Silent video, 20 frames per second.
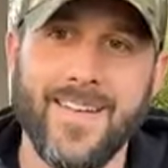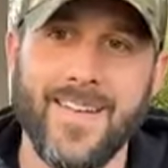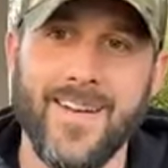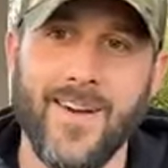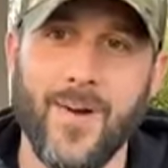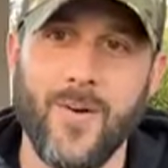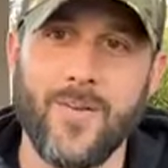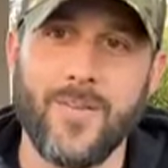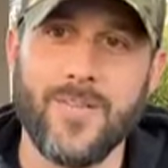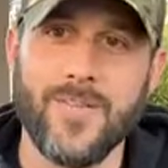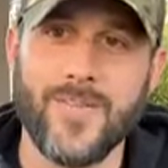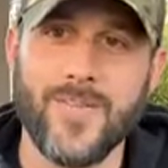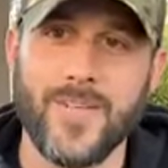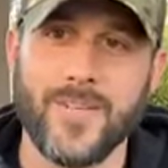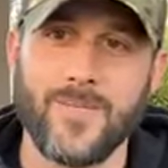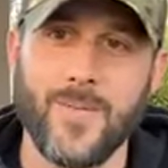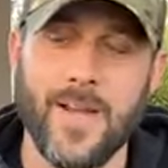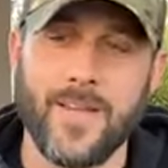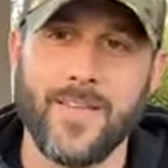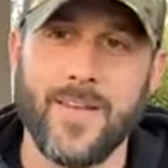you know,
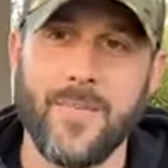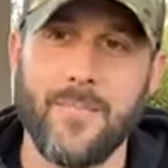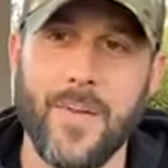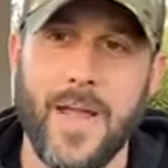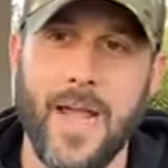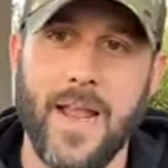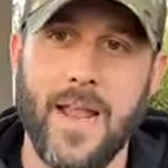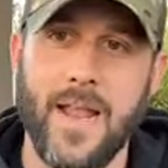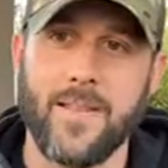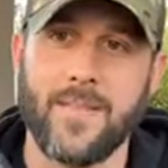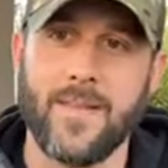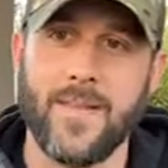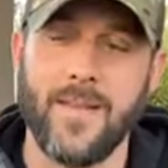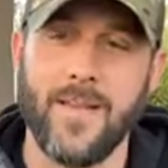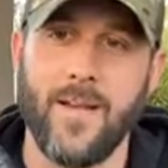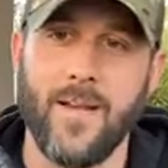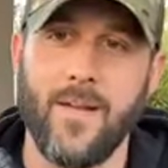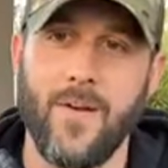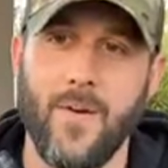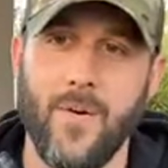just resident badass,
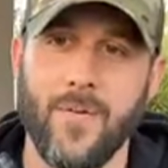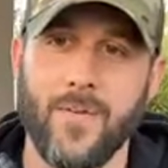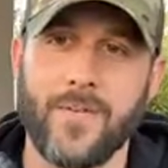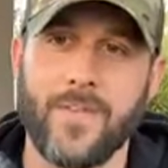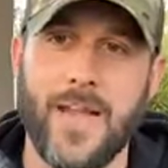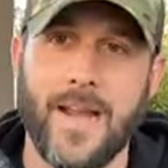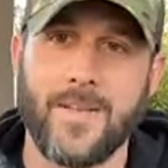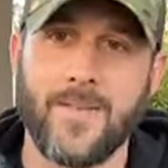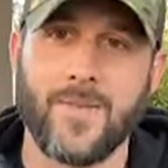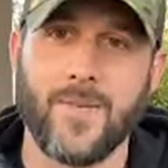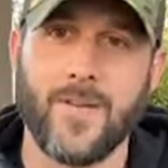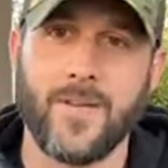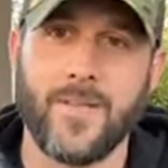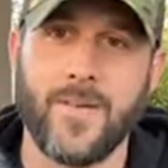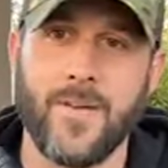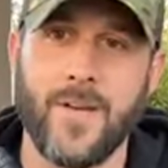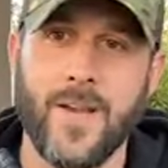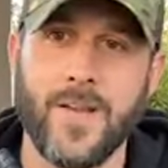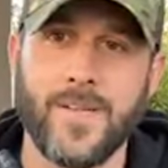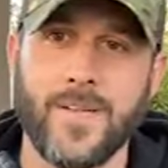and he owns Tactical
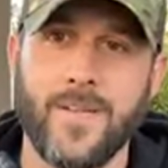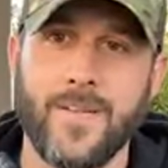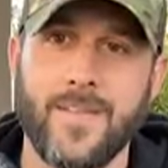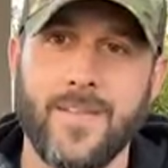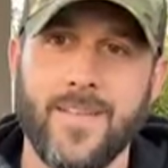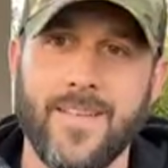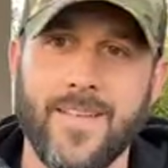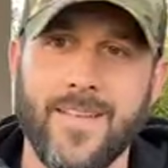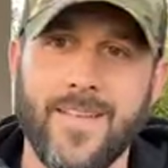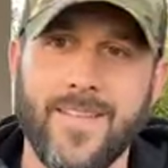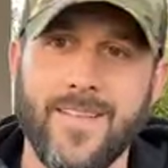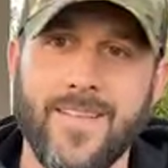Considerations.